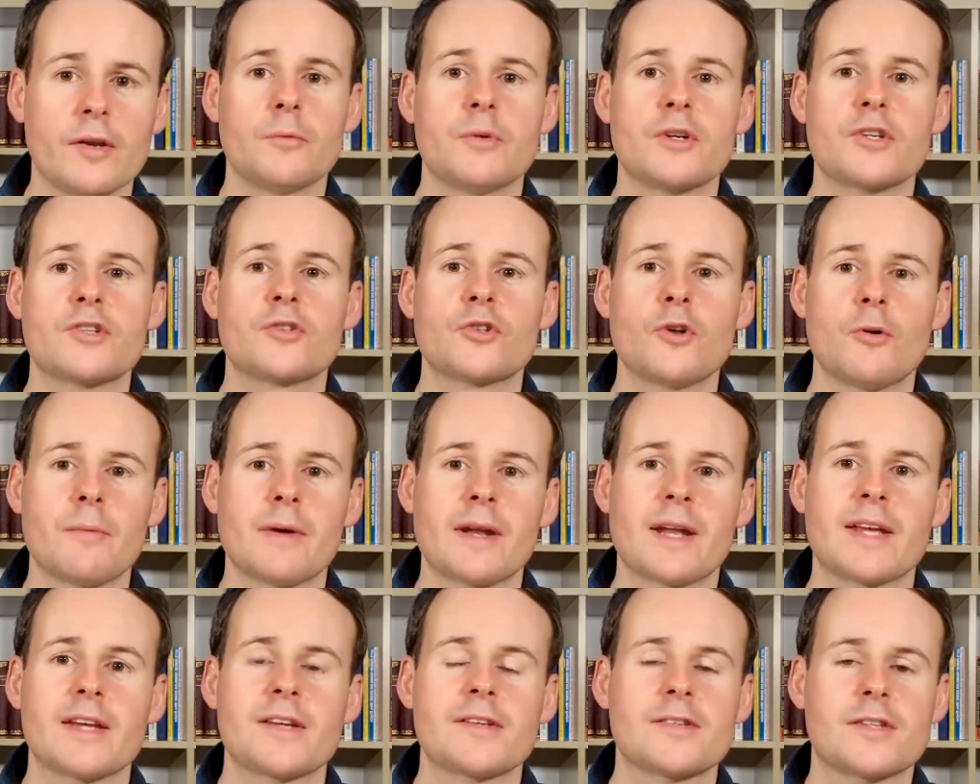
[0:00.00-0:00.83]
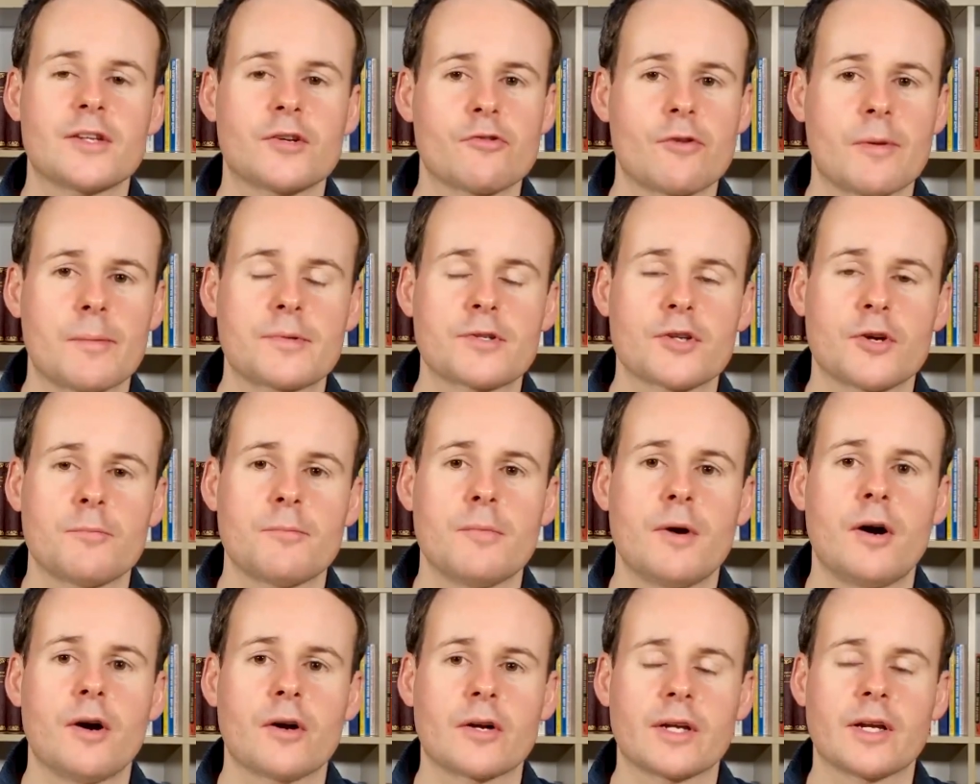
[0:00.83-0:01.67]
which dominates the crypto
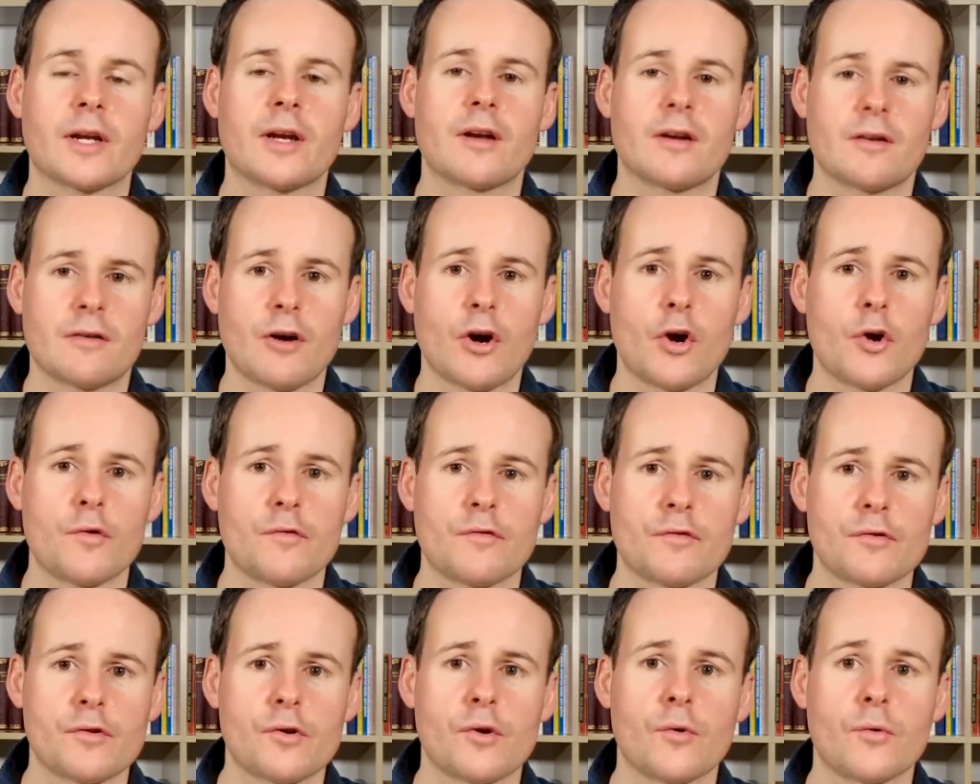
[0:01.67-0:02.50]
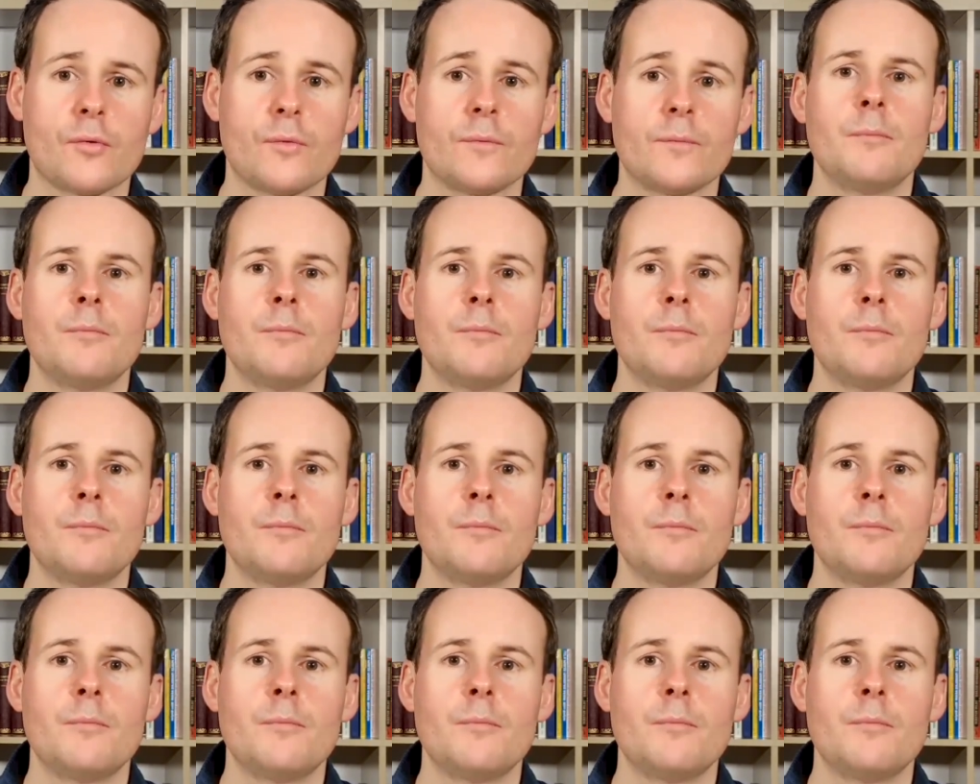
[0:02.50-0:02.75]
market overall.